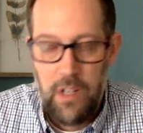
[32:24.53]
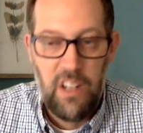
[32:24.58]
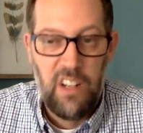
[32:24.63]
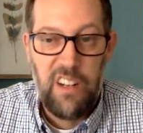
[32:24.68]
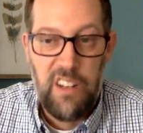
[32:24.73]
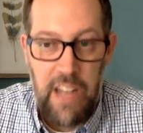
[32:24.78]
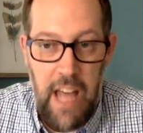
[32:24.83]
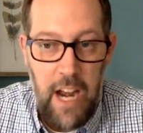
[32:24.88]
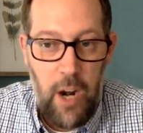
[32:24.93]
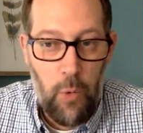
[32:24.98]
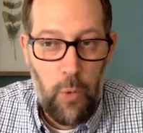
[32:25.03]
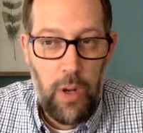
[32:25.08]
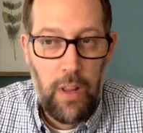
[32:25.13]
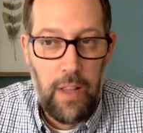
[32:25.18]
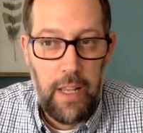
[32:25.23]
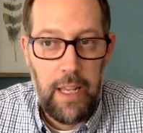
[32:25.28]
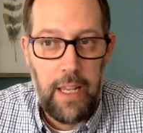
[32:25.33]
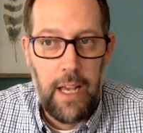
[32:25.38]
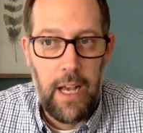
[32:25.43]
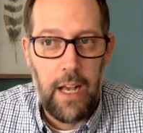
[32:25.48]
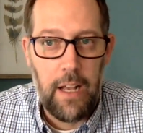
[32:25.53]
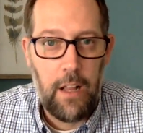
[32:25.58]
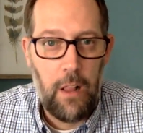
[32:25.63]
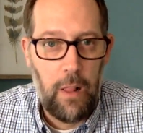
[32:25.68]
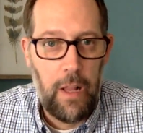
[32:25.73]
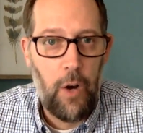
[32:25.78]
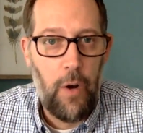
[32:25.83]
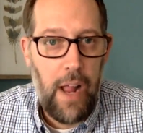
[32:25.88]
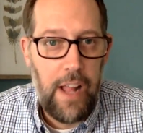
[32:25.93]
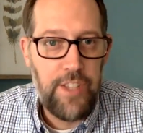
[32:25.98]
not a really
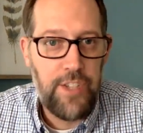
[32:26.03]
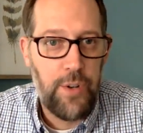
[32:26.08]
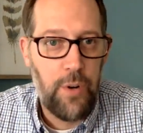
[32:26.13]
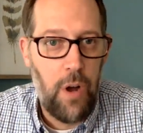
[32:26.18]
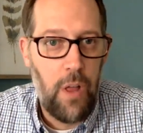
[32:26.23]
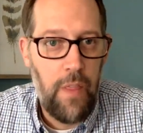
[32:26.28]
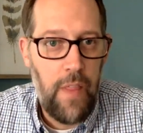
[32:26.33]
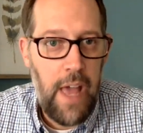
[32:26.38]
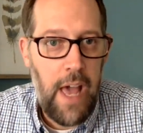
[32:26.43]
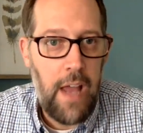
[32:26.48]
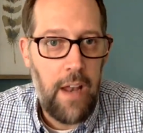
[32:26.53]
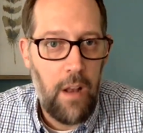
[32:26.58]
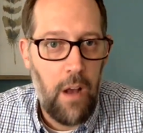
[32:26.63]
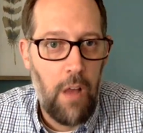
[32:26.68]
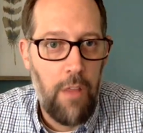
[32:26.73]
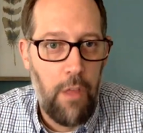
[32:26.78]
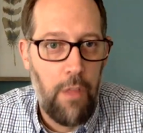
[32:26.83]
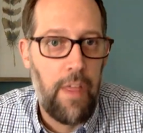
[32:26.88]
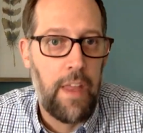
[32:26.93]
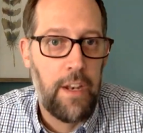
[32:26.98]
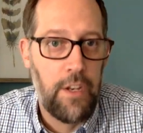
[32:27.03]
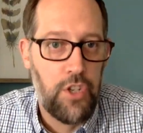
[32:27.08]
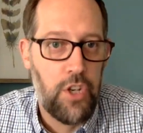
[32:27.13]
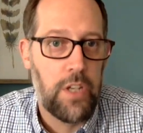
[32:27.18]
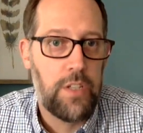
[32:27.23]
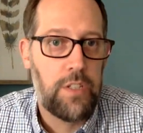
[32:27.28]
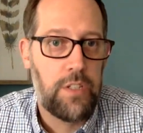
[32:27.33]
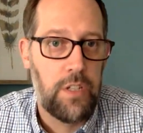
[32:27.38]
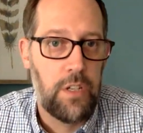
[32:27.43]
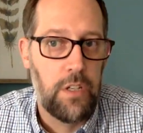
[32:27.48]
clear answer on that, other than
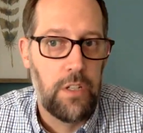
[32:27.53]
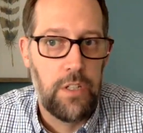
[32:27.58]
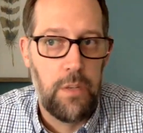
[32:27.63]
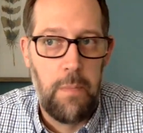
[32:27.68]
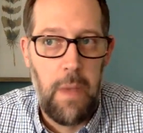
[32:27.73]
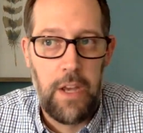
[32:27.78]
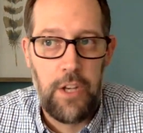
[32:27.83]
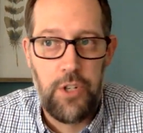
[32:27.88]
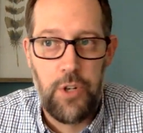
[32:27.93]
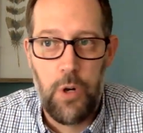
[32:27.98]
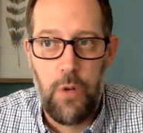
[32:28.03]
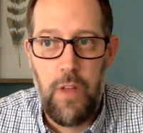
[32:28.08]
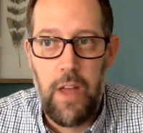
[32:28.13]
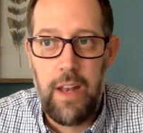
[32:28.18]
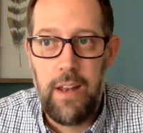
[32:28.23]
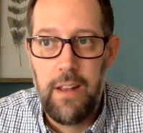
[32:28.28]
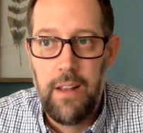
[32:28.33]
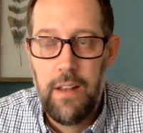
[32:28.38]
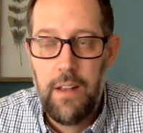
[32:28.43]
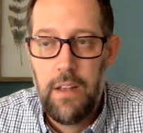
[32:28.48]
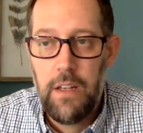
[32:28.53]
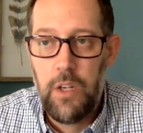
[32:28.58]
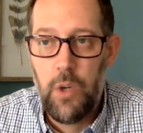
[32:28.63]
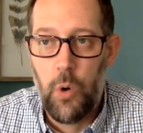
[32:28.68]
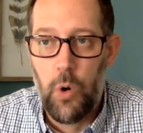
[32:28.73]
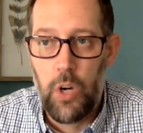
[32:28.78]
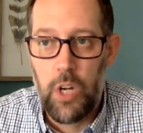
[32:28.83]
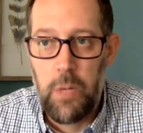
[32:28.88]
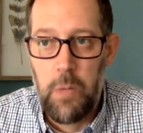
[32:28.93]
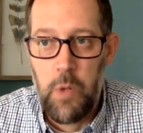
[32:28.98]
just to make sure that
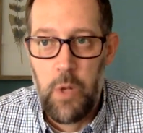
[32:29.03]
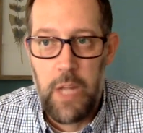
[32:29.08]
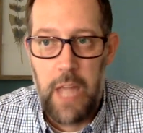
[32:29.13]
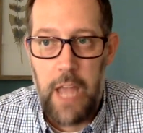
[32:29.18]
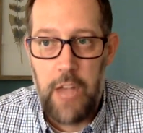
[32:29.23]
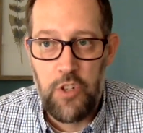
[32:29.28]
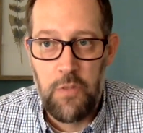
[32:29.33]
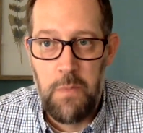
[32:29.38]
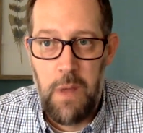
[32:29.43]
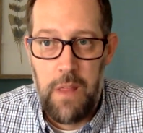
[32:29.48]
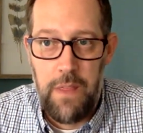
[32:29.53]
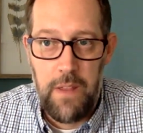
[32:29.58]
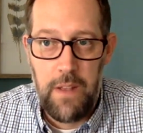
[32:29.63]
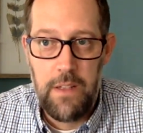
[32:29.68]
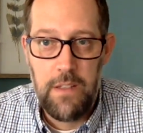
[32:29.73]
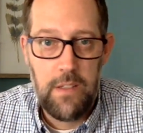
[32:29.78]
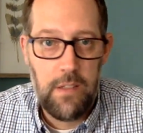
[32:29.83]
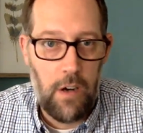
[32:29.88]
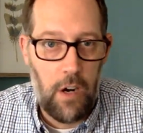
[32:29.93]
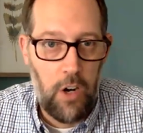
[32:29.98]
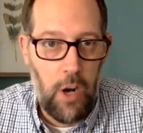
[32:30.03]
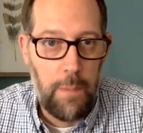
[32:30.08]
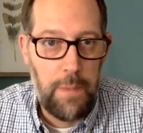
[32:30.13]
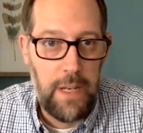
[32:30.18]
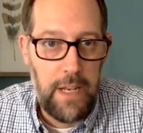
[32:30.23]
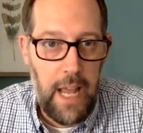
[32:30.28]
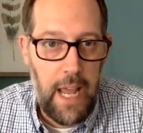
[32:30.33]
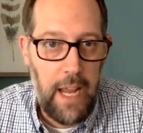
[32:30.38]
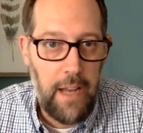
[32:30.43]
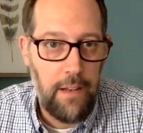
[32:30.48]
your communication methods are up to
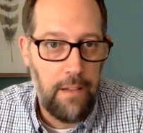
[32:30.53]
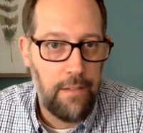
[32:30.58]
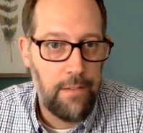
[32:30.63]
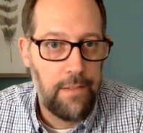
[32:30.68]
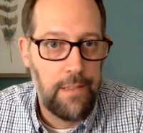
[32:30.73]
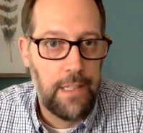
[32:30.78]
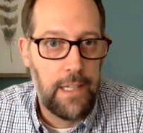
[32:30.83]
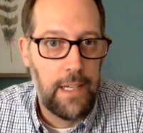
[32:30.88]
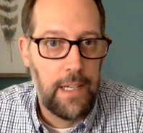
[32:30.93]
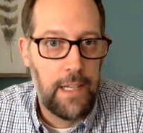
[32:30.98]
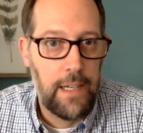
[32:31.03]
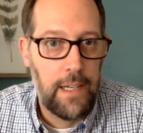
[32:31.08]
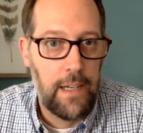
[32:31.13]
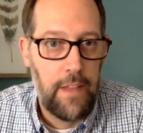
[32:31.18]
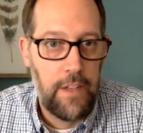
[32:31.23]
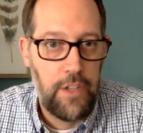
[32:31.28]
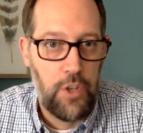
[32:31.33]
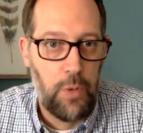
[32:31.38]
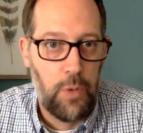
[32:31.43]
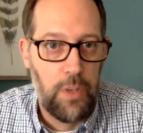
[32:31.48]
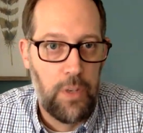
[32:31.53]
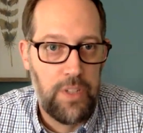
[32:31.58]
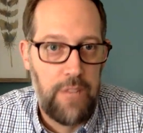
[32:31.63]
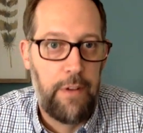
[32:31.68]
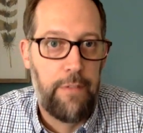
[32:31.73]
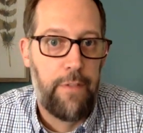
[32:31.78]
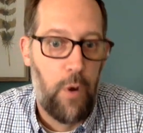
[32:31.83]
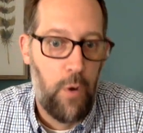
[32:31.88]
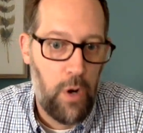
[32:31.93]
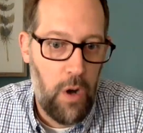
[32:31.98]
date, that you're
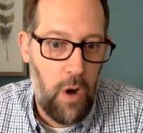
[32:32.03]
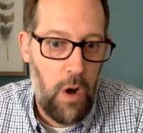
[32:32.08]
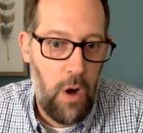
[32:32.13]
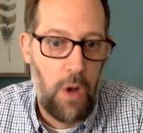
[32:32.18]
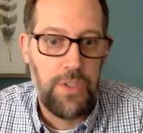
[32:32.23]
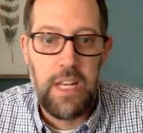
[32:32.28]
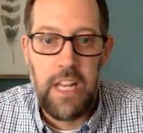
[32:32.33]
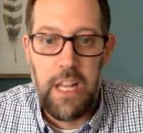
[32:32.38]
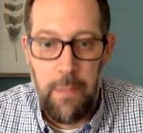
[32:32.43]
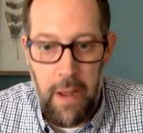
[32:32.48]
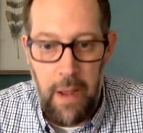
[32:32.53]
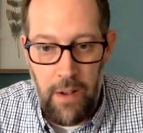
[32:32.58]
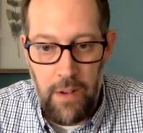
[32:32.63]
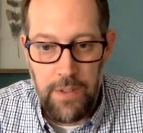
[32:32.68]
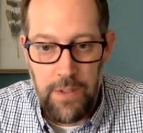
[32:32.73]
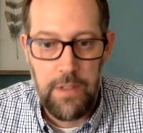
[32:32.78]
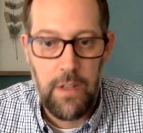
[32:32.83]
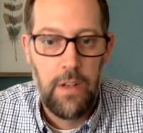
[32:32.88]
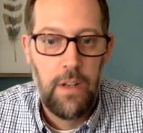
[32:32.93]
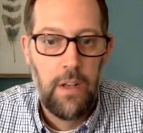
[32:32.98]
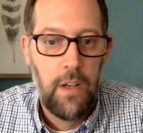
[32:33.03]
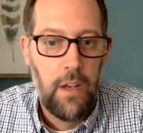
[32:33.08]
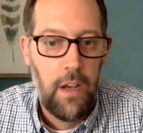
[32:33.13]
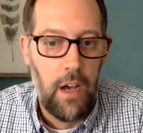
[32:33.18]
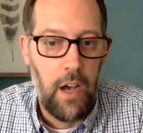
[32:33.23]
receiving phone calls and emails,